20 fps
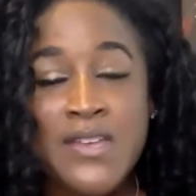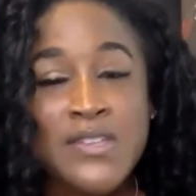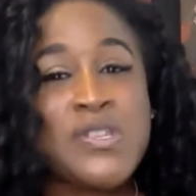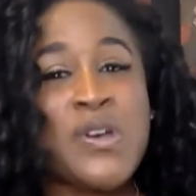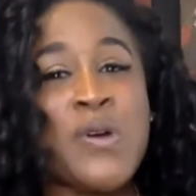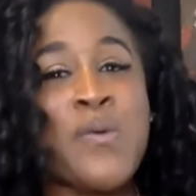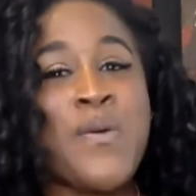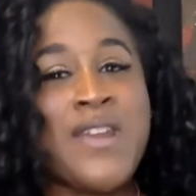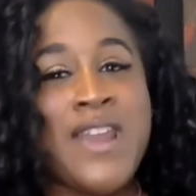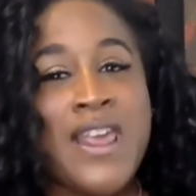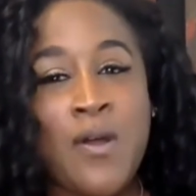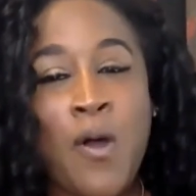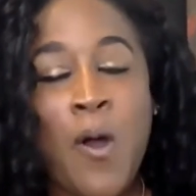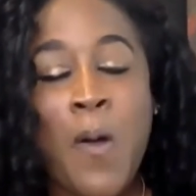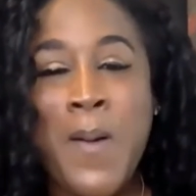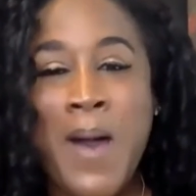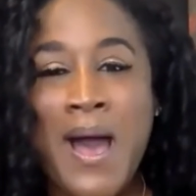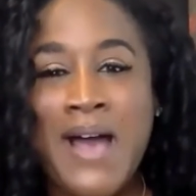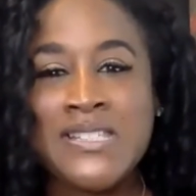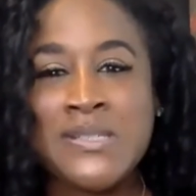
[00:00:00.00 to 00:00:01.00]
So when at
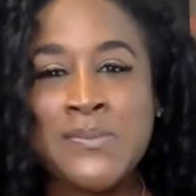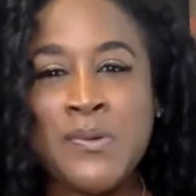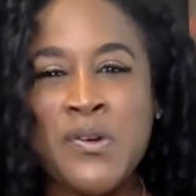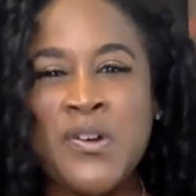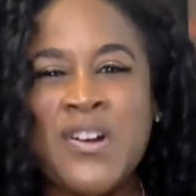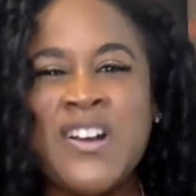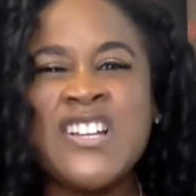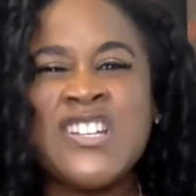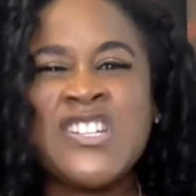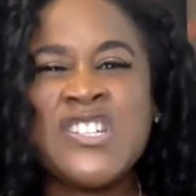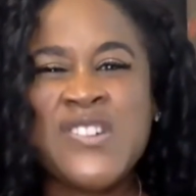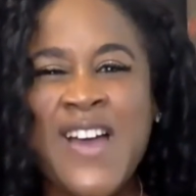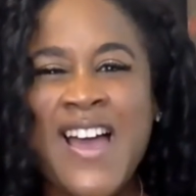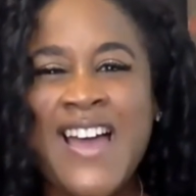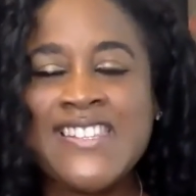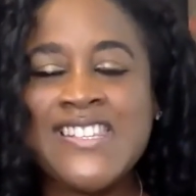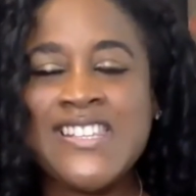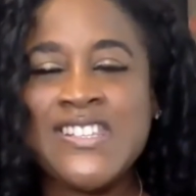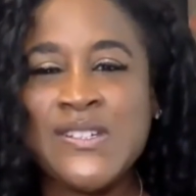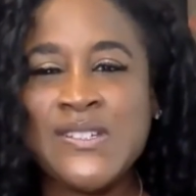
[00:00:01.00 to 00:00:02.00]
all possible,
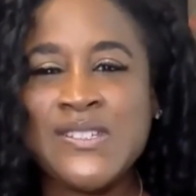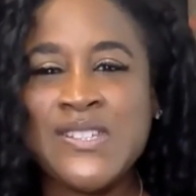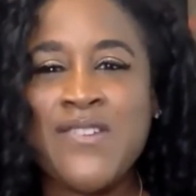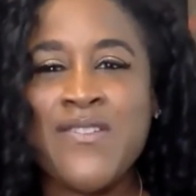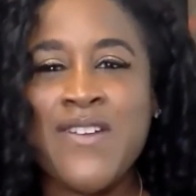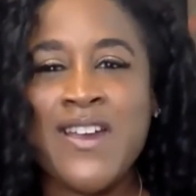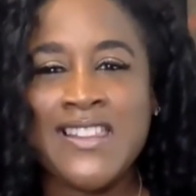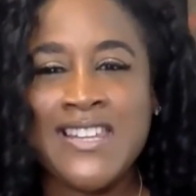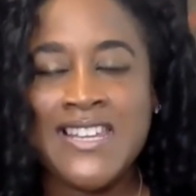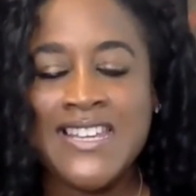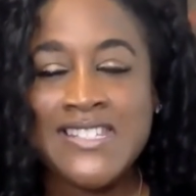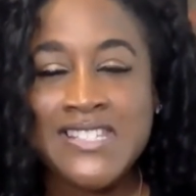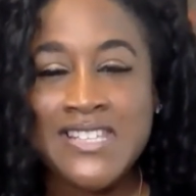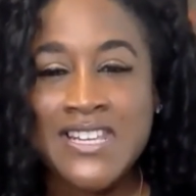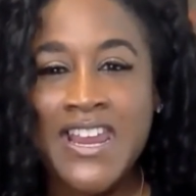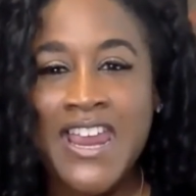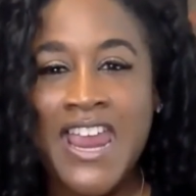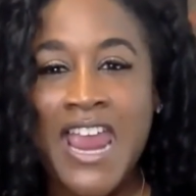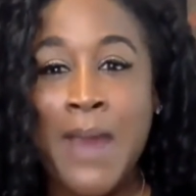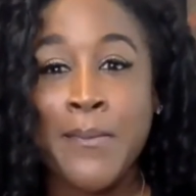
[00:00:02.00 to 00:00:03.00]
try to look directly
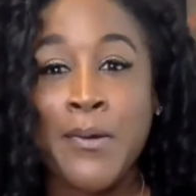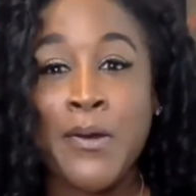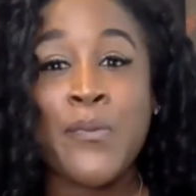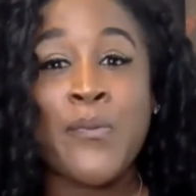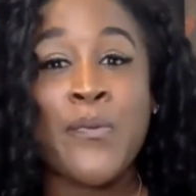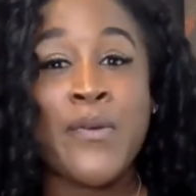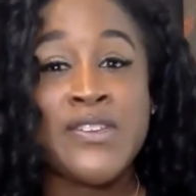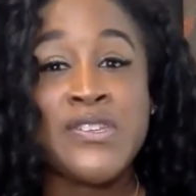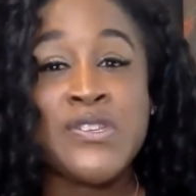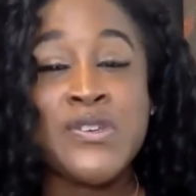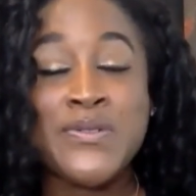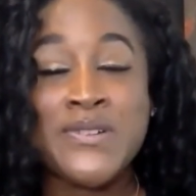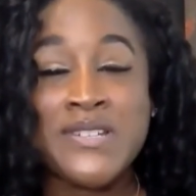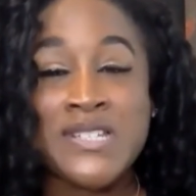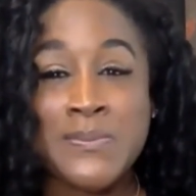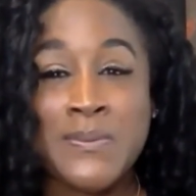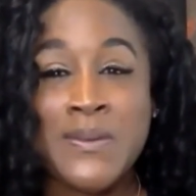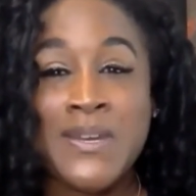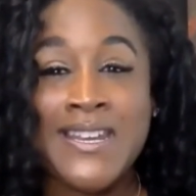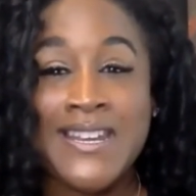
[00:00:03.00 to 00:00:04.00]
into the camera when you are
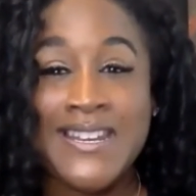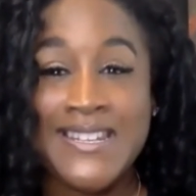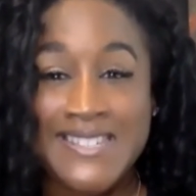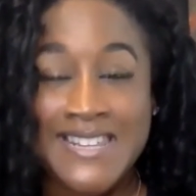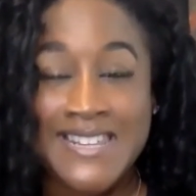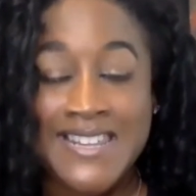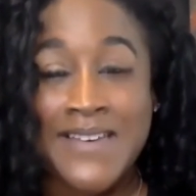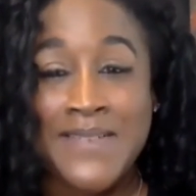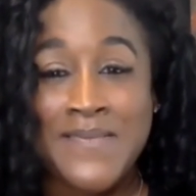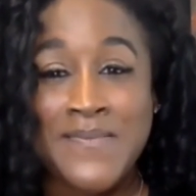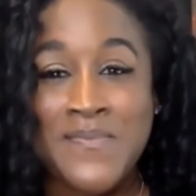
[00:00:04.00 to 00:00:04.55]
speaking to them.